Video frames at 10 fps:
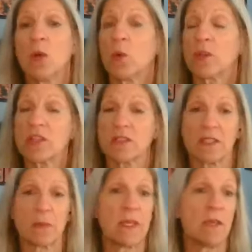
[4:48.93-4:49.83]
which
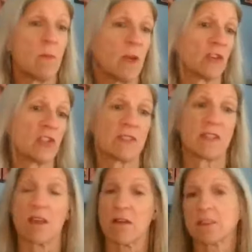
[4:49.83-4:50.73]
to me, marriage is
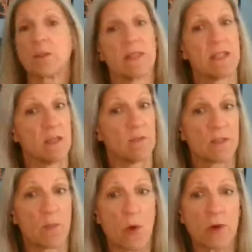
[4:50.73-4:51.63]
the ultimate team
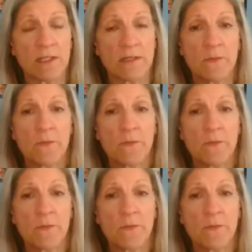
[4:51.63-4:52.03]
sport.